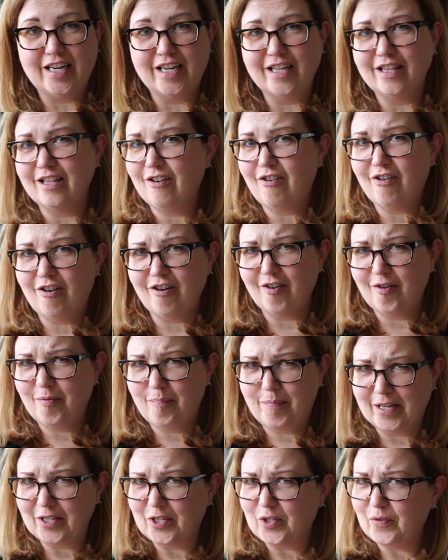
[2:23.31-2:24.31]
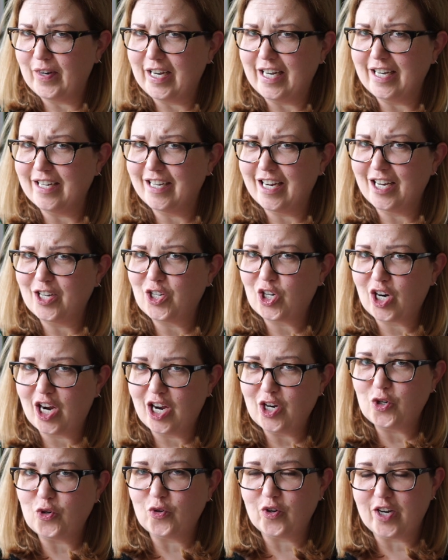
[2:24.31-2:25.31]
in the heart of Pennsylvania Dutch
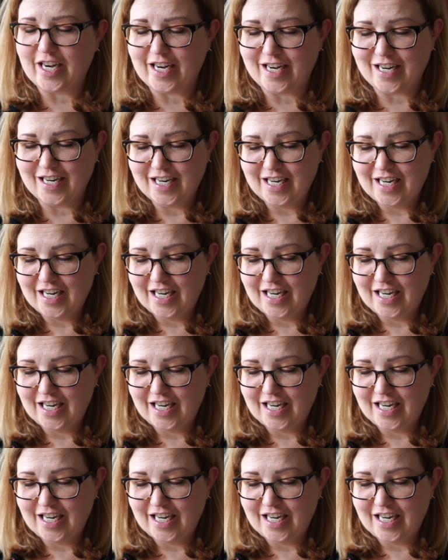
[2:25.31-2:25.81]
country